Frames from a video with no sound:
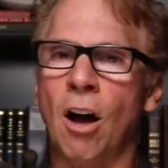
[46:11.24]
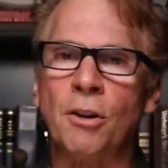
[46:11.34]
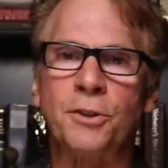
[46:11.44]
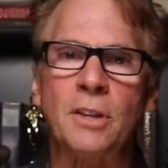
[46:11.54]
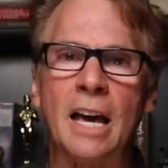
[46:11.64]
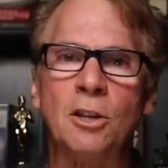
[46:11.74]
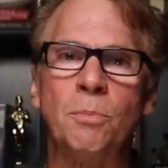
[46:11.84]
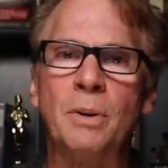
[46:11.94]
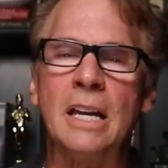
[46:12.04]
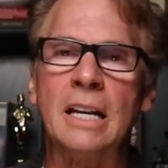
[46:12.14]
also that you
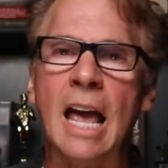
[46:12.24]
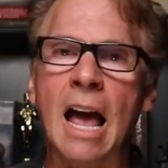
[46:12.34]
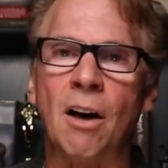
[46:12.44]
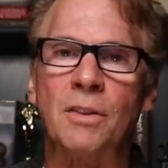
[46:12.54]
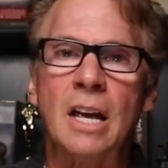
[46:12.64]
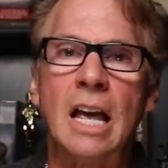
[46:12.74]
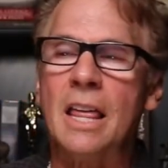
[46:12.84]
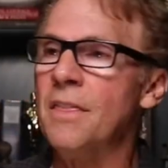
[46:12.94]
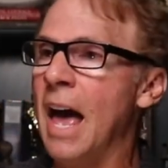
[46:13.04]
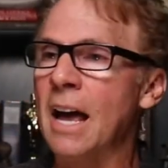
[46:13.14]
be in health.
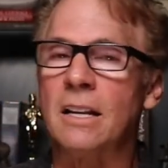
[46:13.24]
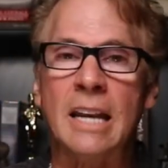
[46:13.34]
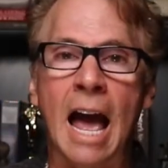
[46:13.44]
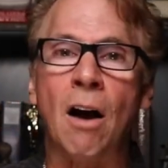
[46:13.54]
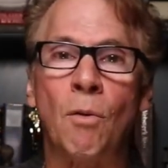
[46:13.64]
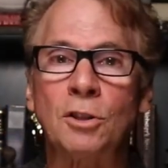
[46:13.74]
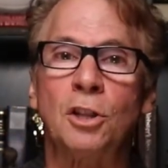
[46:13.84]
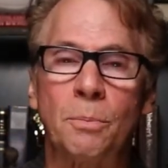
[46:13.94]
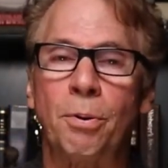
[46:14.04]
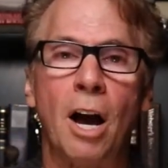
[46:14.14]
That now wants
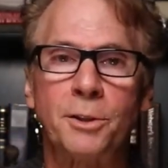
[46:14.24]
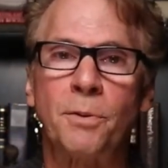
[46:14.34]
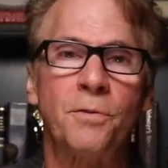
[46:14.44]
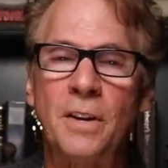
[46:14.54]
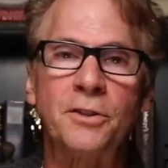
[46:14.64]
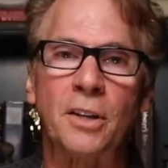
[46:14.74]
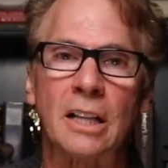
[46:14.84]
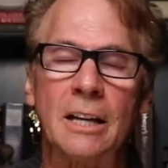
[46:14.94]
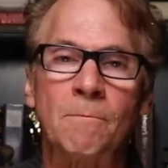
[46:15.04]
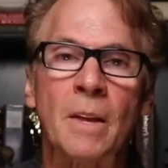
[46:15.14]
you to prosper
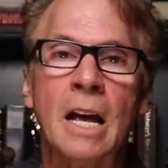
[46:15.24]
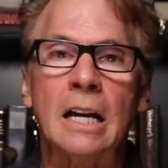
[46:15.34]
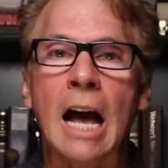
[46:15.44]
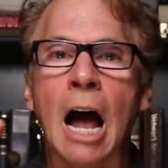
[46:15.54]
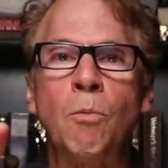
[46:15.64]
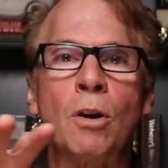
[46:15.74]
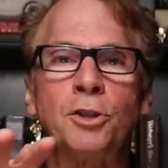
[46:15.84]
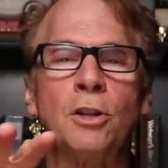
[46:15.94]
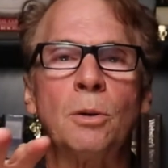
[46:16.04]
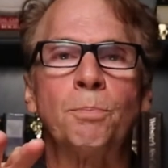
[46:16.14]
physically. God
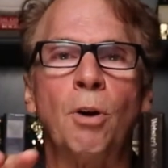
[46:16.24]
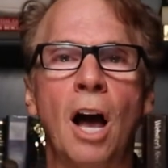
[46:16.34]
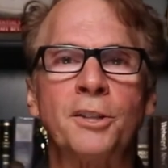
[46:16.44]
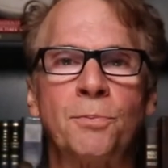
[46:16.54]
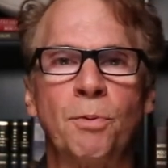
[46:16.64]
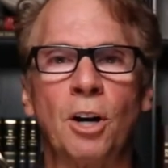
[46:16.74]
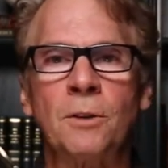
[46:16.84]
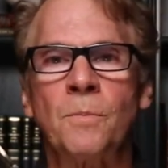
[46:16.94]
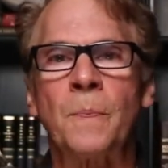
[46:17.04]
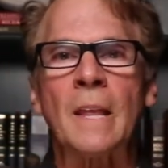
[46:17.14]
wants you to
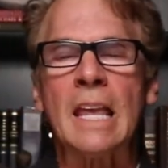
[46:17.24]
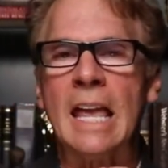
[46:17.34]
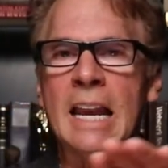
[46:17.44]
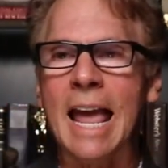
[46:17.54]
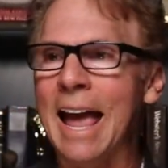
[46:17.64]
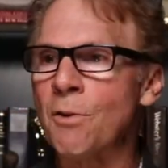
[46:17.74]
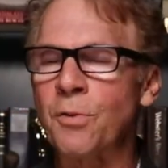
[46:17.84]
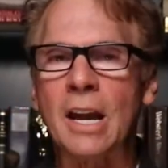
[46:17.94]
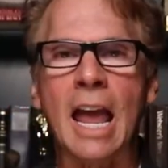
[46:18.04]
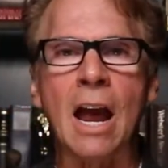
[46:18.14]
prosper in
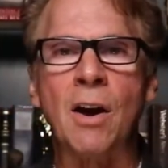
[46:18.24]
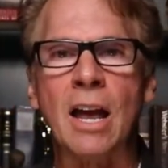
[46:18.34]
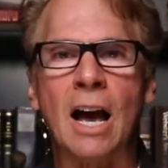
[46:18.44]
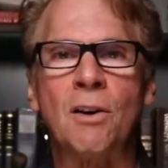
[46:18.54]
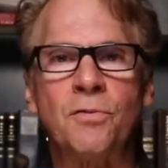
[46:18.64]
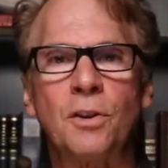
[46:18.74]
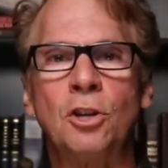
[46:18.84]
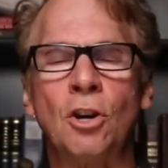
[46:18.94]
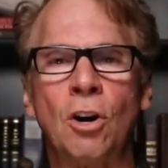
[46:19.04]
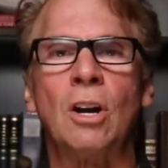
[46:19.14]
every area of
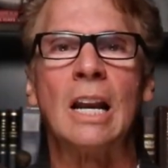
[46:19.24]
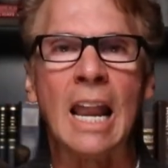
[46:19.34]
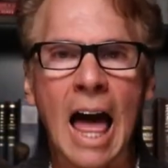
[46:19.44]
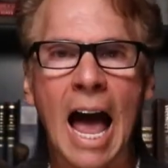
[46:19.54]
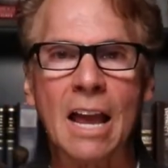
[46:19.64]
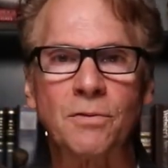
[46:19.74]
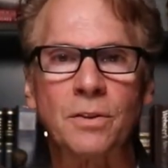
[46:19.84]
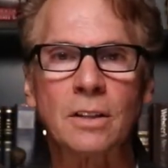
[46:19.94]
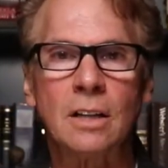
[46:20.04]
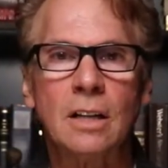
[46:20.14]
your
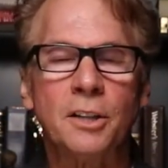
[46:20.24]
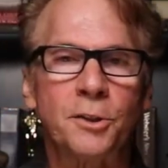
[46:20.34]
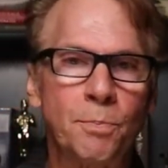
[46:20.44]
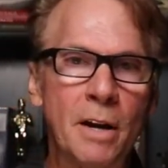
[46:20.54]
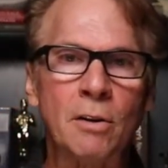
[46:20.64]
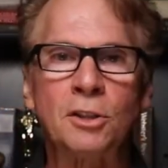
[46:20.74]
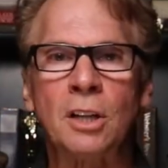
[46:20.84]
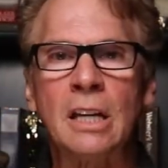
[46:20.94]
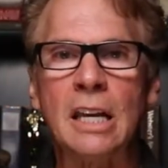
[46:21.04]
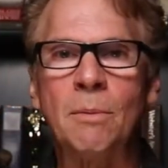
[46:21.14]
life
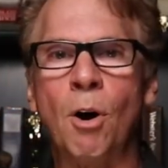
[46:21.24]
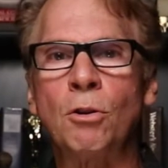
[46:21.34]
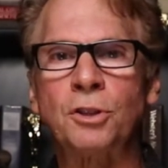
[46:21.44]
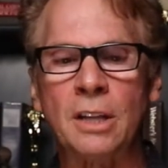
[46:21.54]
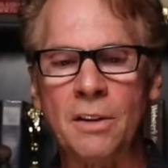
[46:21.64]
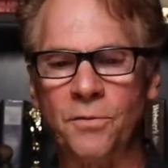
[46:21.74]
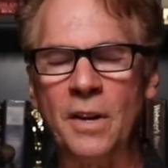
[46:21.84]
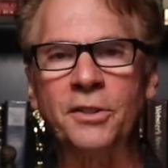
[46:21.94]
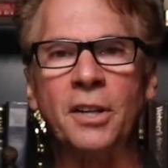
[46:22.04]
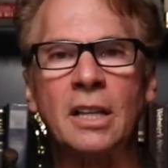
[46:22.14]
spiritually, emotionally,
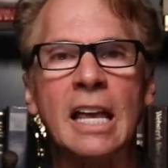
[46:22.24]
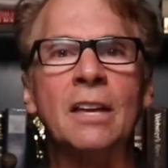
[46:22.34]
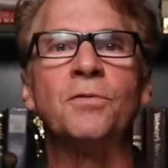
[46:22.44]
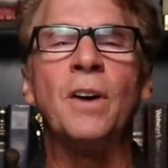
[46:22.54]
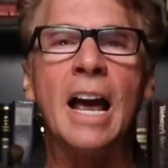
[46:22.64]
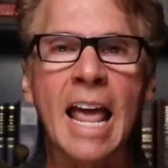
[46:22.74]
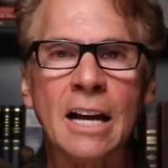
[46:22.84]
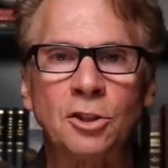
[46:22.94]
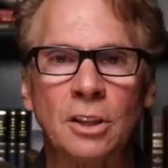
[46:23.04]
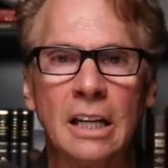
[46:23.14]
physically, and
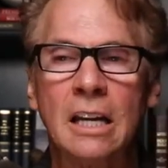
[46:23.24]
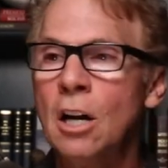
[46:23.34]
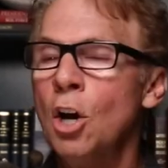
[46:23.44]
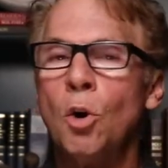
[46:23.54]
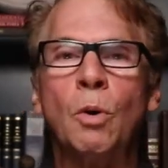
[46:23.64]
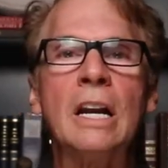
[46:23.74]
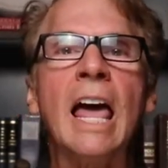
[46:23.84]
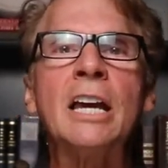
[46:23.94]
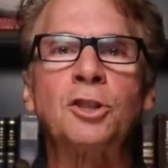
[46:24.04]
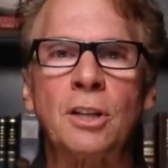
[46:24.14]
financially,
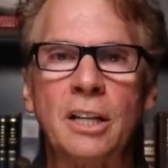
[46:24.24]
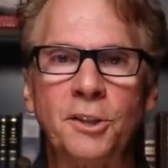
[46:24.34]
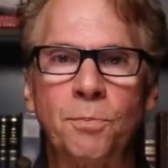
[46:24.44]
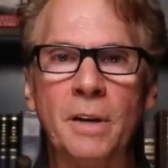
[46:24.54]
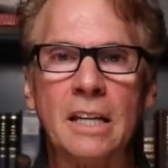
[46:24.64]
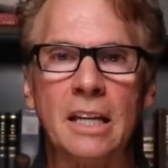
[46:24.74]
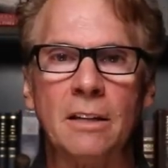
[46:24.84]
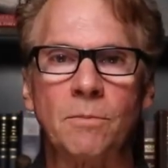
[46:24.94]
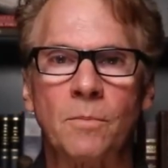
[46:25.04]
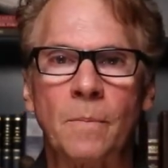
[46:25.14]
relationally
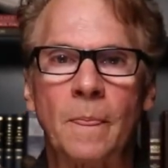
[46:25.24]
speaking